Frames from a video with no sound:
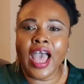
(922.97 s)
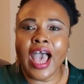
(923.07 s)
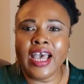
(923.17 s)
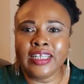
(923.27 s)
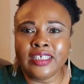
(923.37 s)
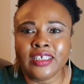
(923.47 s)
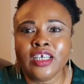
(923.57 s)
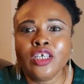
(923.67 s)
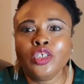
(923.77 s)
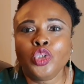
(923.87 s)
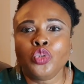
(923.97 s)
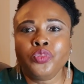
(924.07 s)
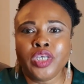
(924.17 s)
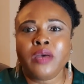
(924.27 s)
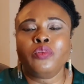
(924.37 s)
And you should
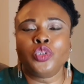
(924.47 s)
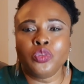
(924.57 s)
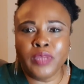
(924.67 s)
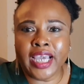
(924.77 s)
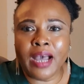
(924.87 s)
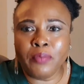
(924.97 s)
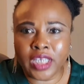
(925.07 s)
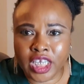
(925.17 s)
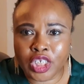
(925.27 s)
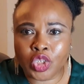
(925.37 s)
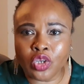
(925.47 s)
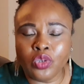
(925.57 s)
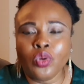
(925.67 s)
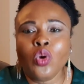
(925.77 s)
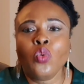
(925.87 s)
be able to make
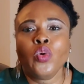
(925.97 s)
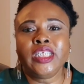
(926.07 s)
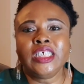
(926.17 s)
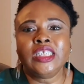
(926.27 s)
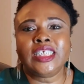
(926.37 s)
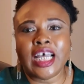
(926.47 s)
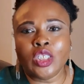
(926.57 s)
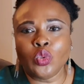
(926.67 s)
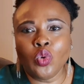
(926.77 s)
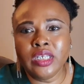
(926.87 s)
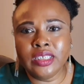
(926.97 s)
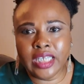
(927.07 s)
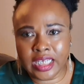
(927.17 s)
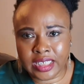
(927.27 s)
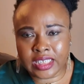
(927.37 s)
application within 31
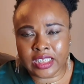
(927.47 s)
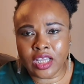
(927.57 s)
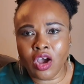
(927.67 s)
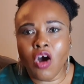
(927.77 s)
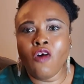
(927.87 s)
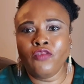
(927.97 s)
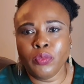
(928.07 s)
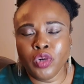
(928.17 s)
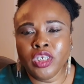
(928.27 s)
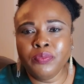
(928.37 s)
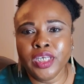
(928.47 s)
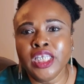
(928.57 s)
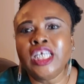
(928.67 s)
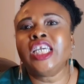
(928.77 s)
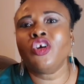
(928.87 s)
days of the money
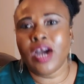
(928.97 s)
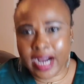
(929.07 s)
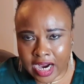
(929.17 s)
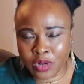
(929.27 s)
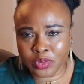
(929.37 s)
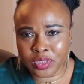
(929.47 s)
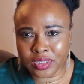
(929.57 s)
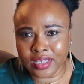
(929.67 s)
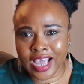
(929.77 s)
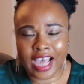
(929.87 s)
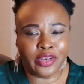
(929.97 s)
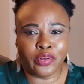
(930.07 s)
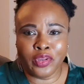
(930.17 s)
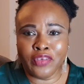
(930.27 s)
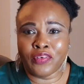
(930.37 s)
being in your account. I
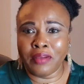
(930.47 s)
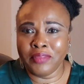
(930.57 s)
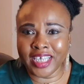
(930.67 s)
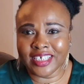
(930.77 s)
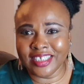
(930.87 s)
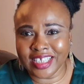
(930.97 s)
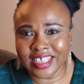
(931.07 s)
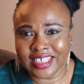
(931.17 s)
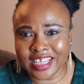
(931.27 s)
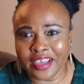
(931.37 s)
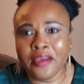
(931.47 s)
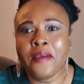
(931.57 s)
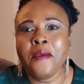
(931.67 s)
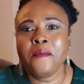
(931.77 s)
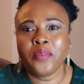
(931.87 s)
don't know if I'm making sense here,
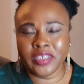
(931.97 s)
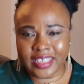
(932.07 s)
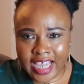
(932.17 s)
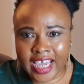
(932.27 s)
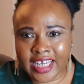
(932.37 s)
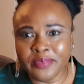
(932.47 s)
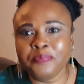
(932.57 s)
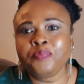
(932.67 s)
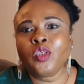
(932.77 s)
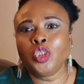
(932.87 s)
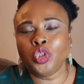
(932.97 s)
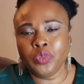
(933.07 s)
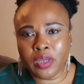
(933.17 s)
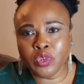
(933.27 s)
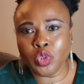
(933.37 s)
but then you should
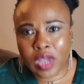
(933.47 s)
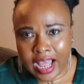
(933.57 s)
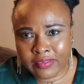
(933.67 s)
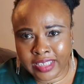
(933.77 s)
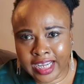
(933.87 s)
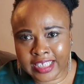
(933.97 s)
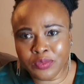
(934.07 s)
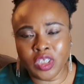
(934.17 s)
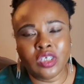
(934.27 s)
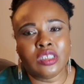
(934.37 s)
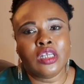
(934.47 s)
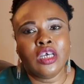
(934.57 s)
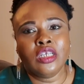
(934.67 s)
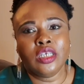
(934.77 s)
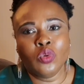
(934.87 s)
be able to have that, because
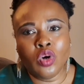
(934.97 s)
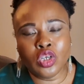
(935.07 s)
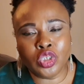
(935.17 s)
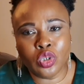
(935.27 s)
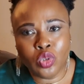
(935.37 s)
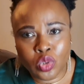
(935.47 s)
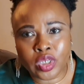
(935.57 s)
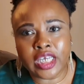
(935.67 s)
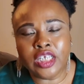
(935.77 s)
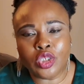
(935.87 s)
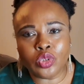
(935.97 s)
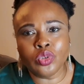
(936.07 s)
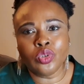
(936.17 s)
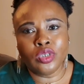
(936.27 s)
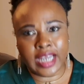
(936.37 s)
they will also look
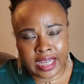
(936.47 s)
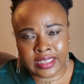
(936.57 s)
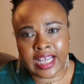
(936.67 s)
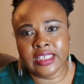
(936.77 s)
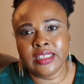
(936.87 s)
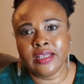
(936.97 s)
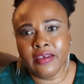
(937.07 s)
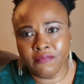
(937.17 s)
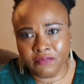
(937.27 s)
into that as